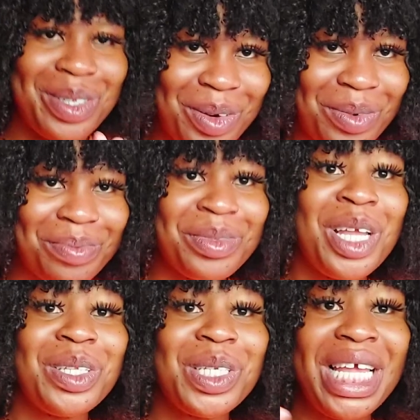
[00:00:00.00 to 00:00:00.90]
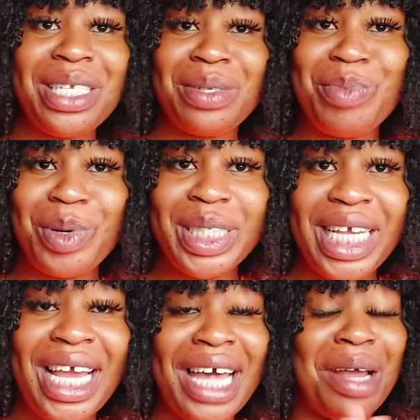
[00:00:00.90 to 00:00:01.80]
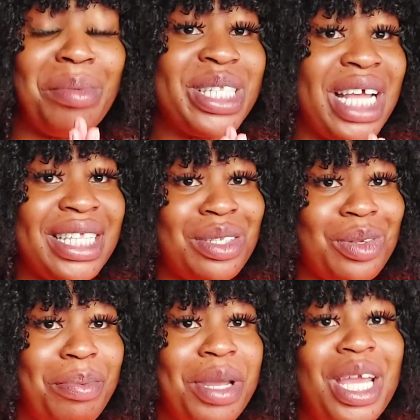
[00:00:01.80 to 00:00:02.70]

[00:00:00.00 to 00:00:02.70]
So today is Monday and I'm starting up